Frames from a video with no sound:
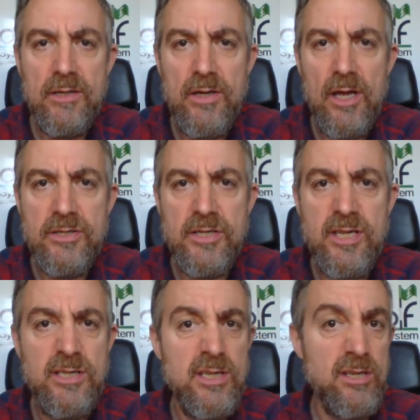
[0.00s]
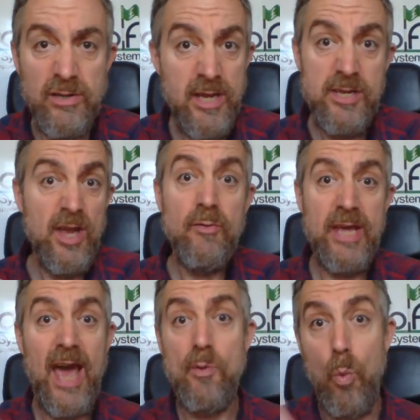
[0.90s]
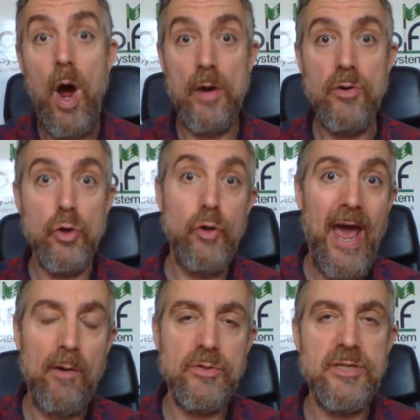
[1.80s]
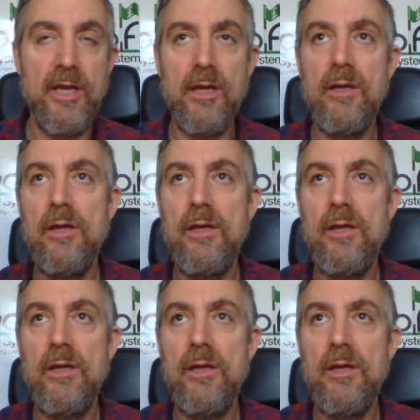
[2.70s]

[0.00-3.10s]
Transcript: uh, statistics because he's only had one good outing.